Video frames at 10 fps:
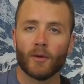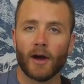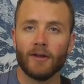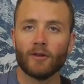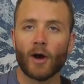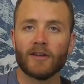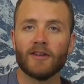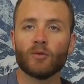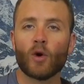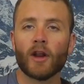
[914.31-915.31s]
right? So I
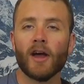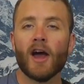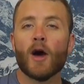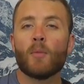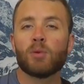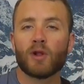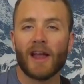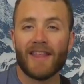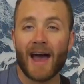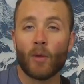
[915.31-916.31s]
just want to
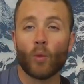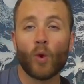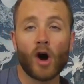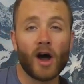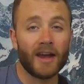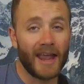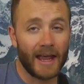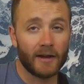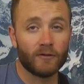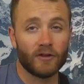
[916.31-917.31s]
play that 1
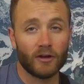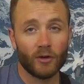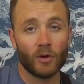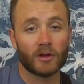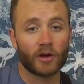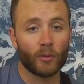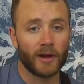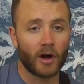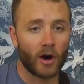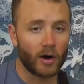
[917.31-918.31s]
and of 2 a little
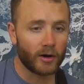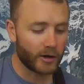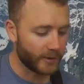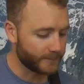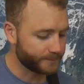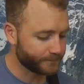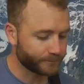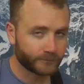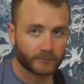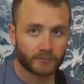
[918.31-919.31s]
bit harder,
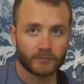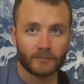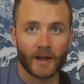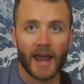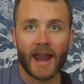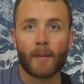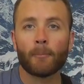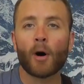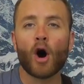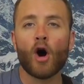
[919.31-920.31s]
and I'm
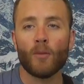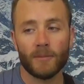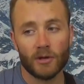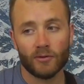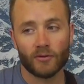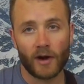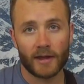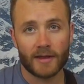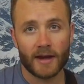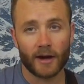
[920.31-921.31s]
palm muting
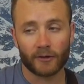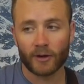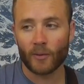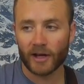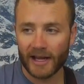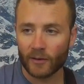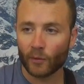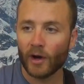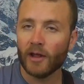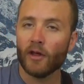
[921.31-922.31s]
right there. So I want to get
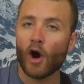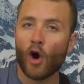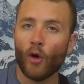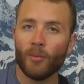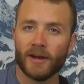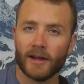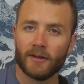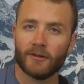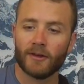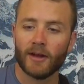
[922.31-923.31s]
rid of the
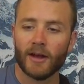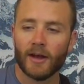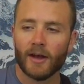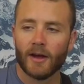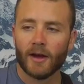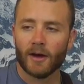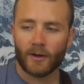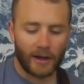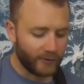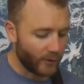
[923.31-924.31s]
openness.
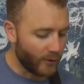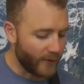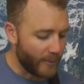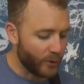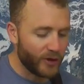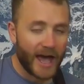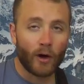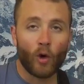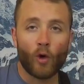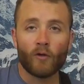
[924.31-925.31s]
Okay, so if I put that
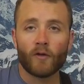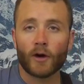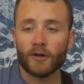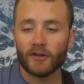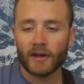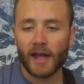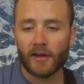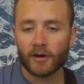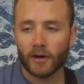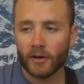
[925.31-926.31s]
whole verse
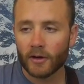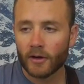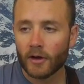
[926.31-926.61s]
together, C